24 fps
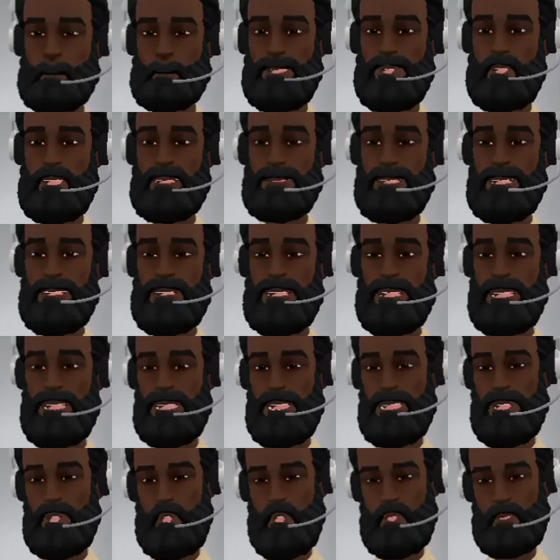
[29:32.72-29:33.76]
You're a
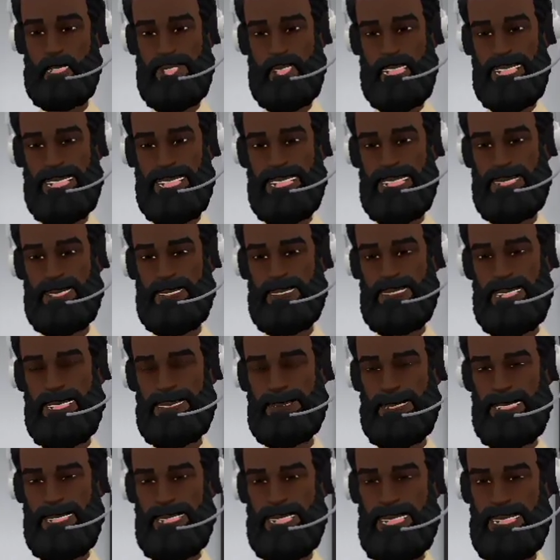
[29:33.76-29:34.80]
professional woman with a
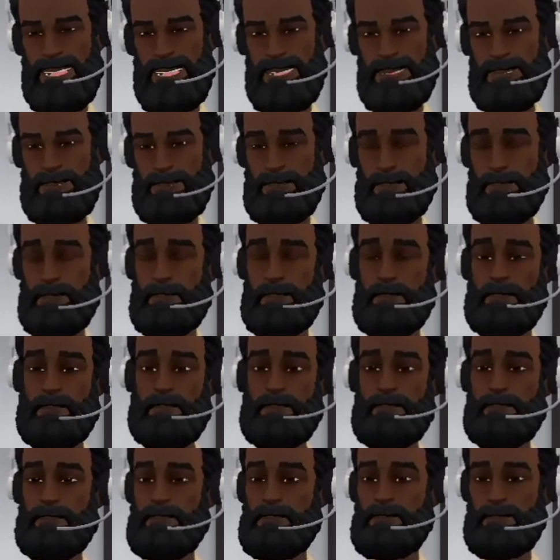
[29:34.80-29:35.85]
thriving business.
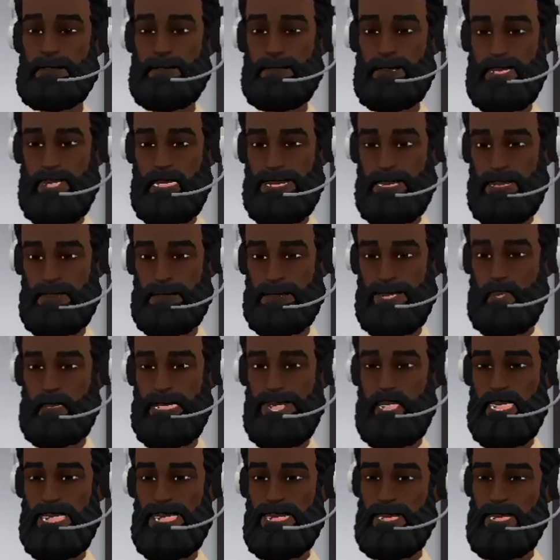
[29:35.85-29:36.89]
Quite
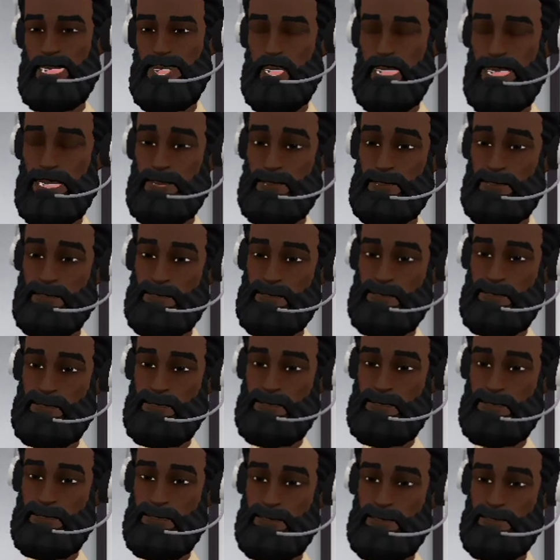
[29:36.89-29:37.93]
popular, actually.
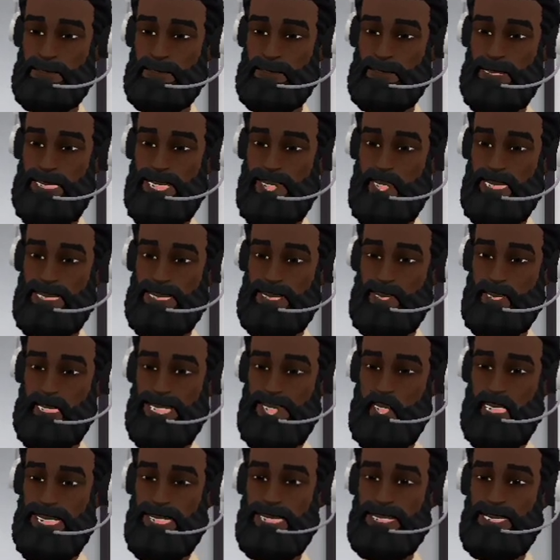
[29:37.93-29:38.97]
You know
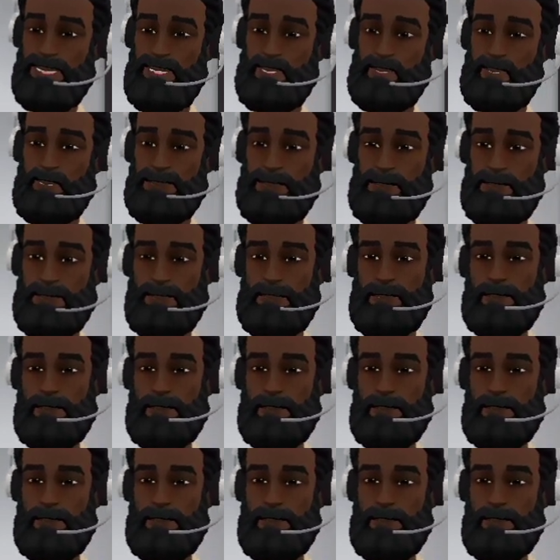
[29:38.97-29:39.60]
how this goes.